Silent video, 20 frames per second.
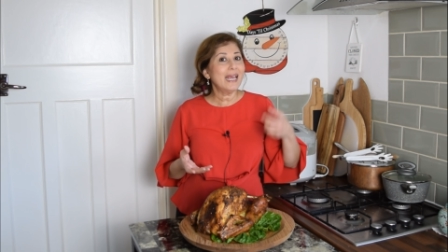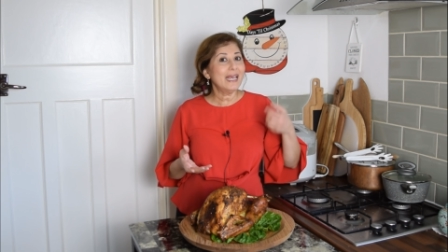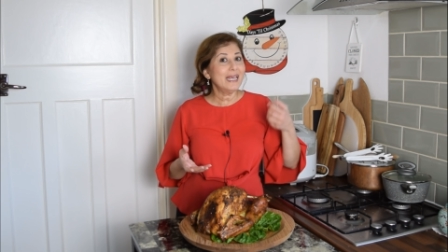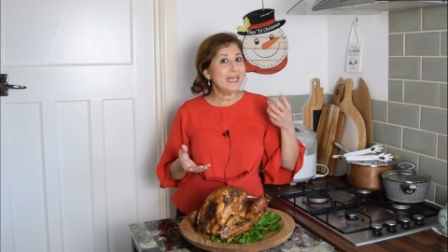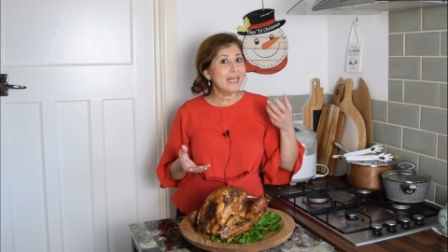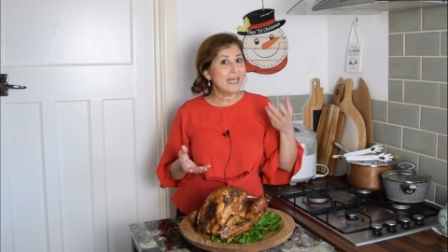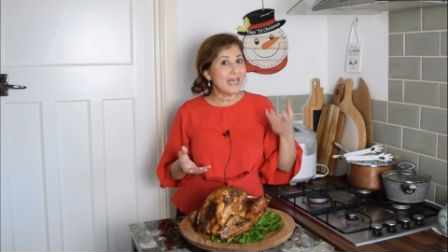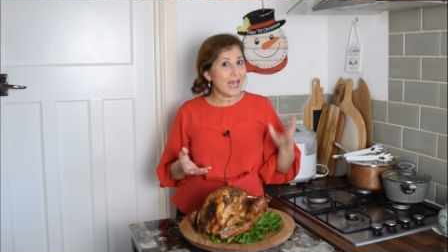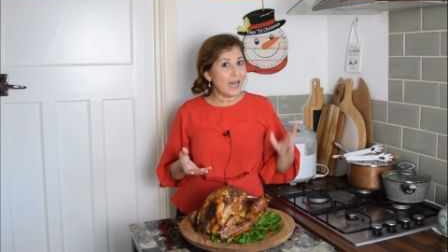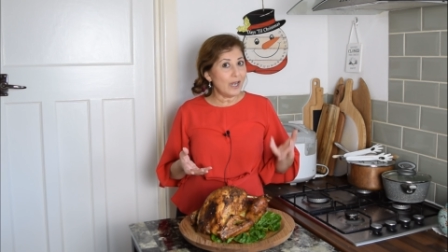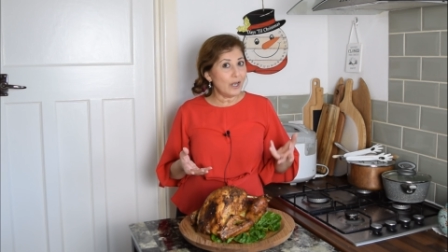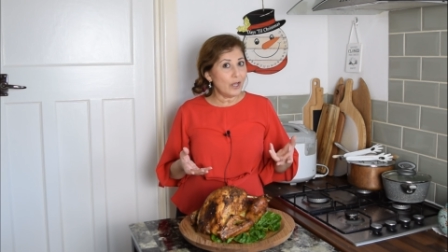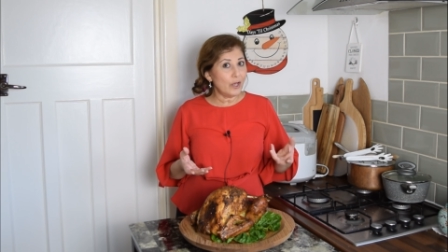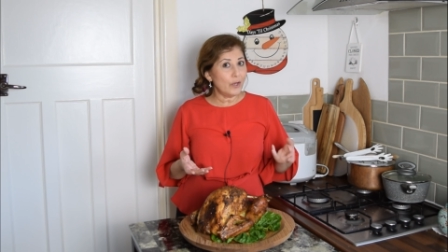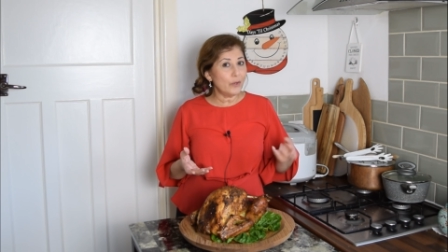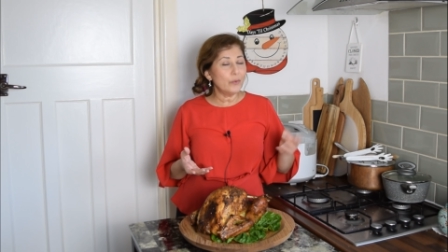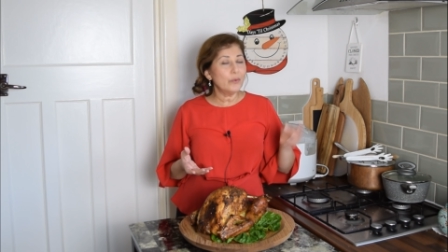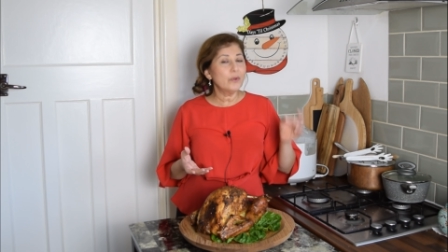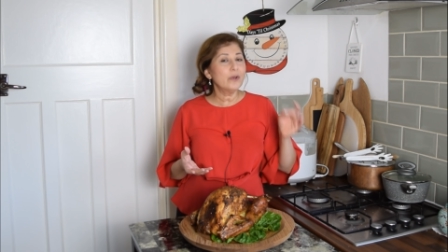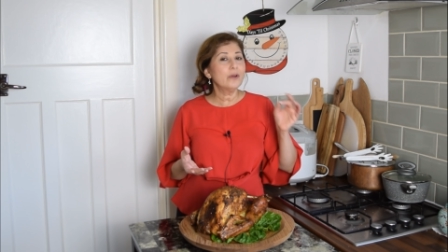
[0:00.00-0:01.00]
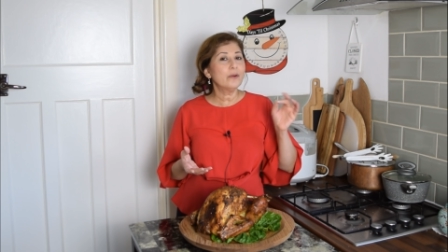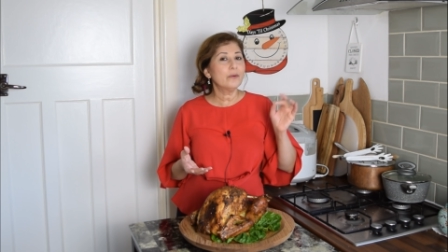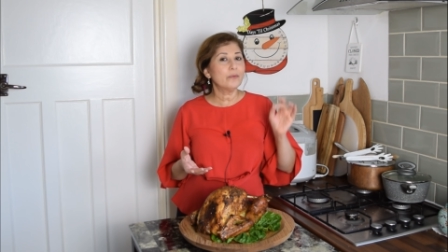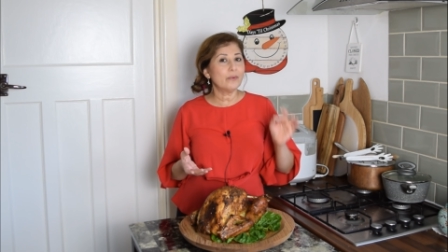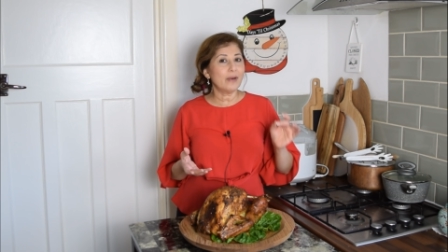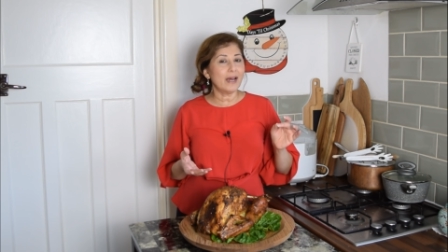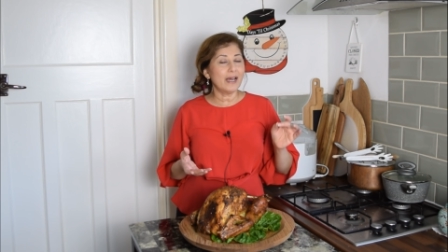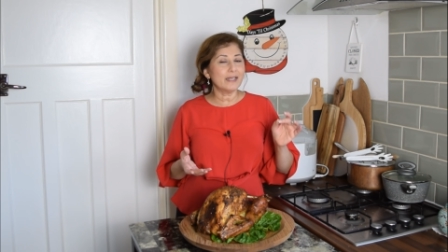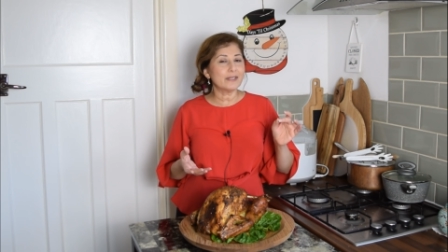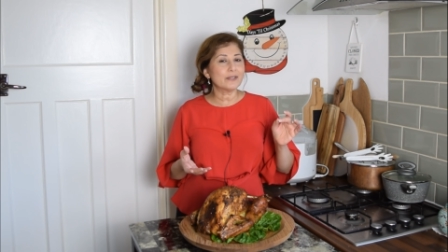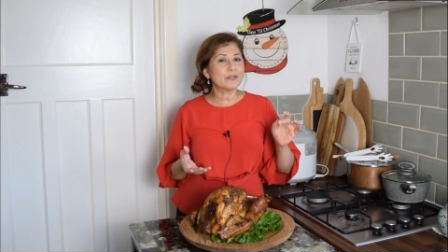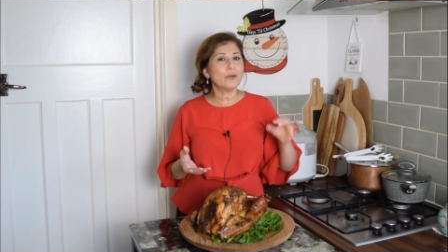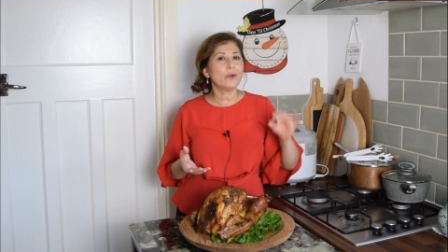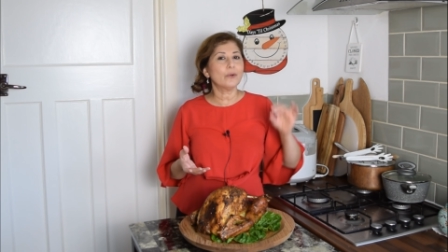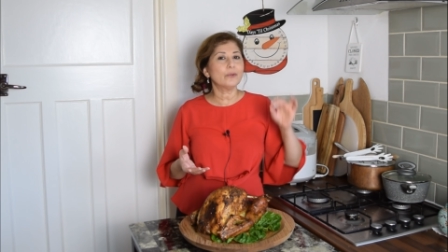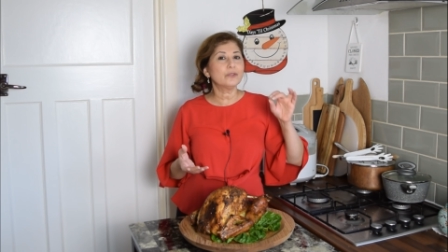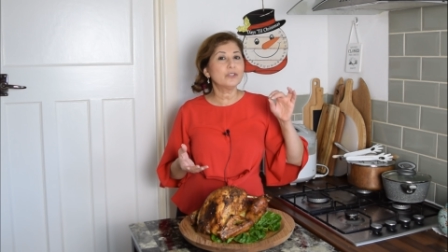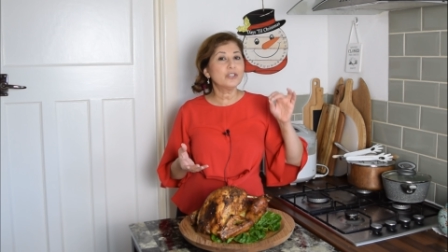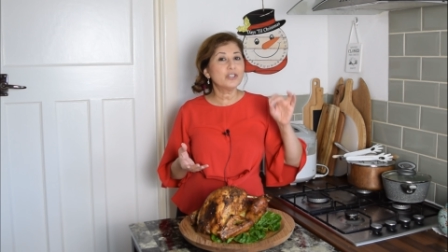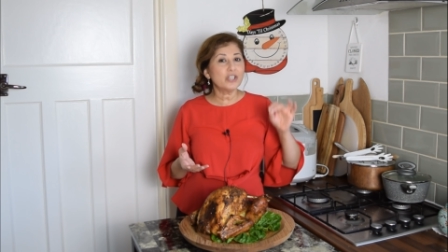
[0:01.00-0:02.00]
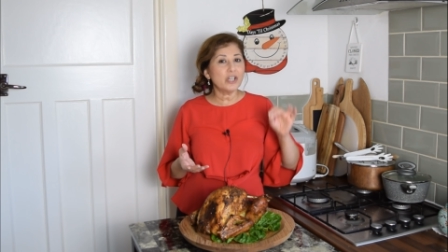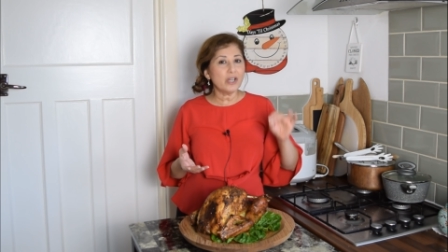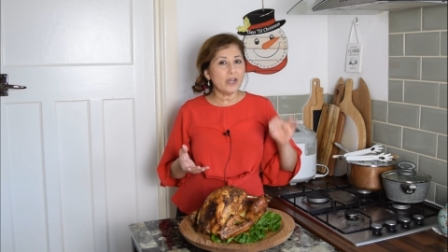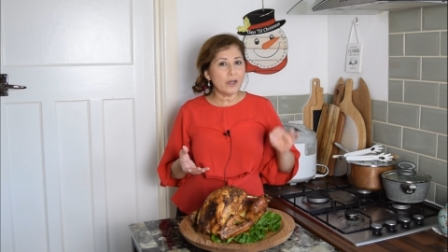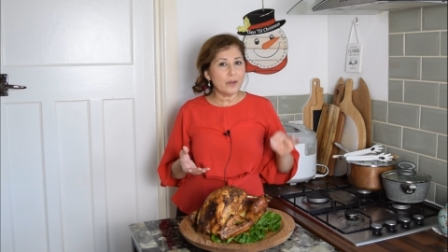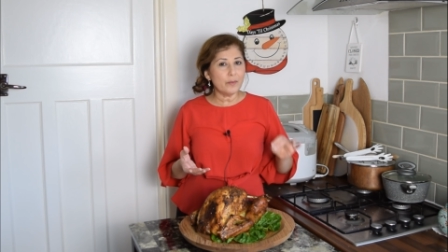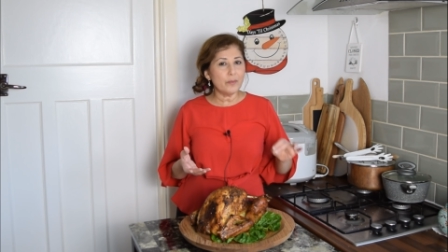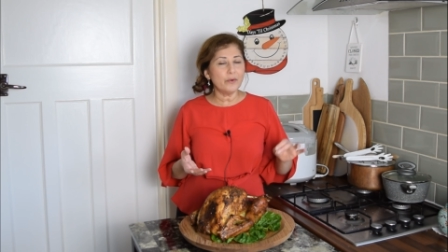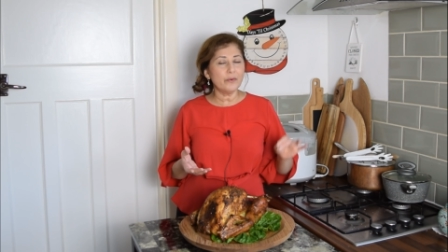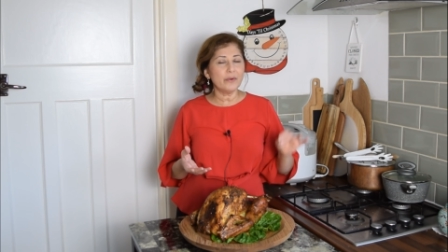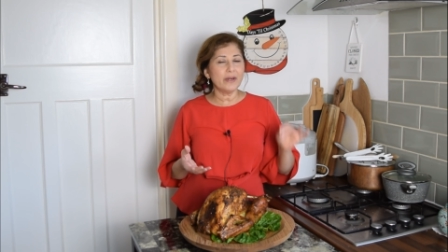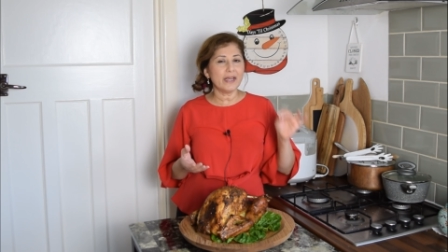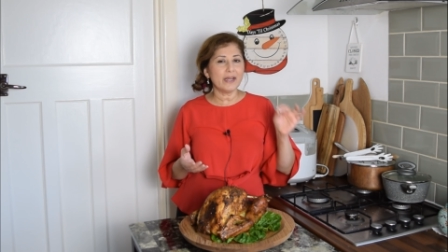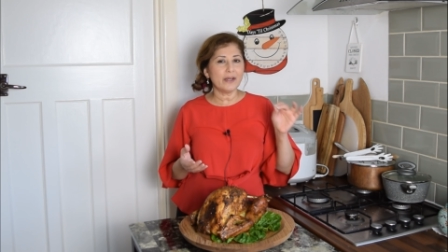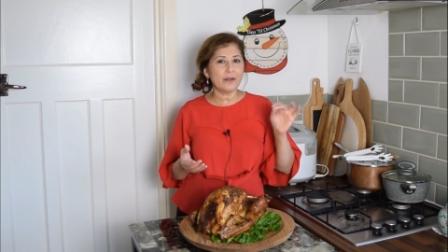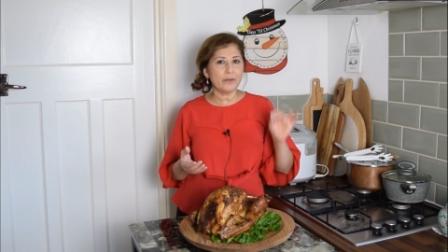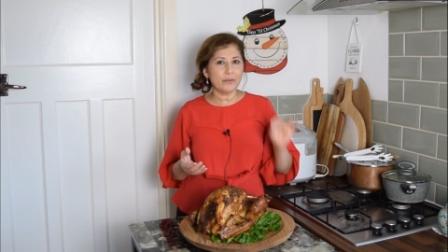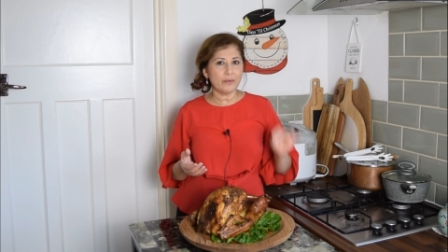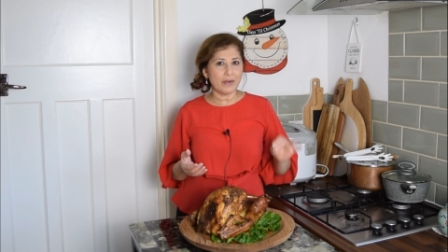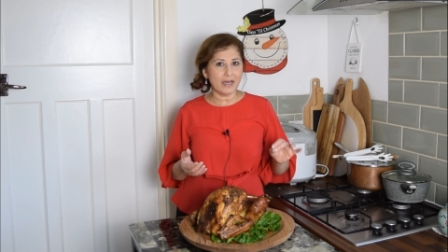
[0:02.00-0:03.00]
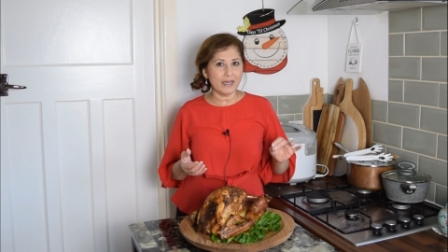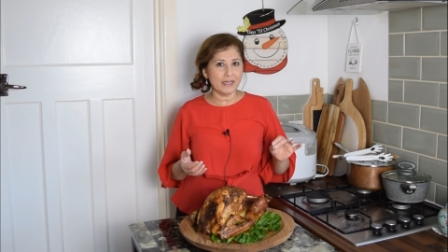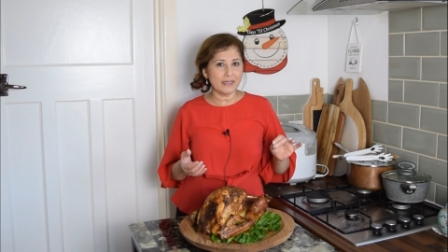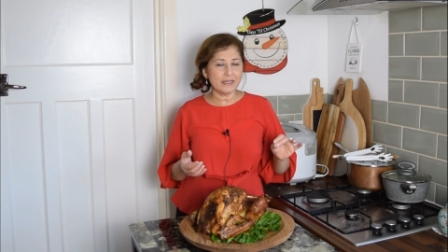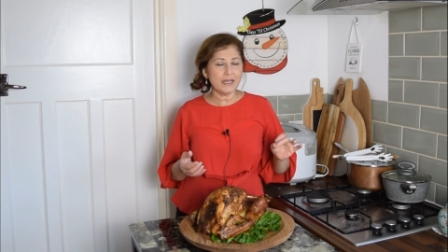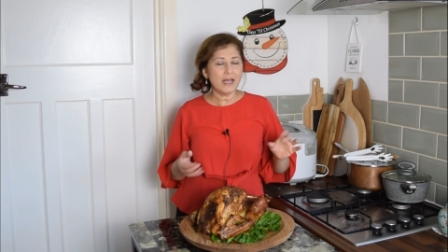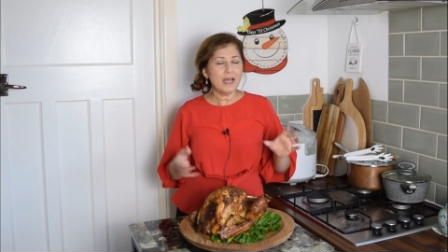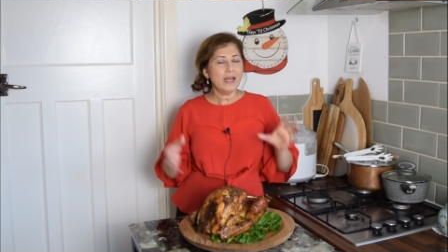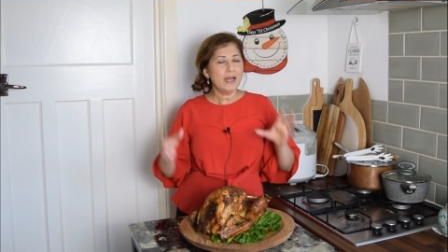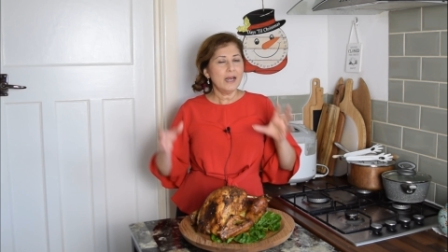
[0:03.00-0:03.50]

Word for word: yellow rice or turmeric rice.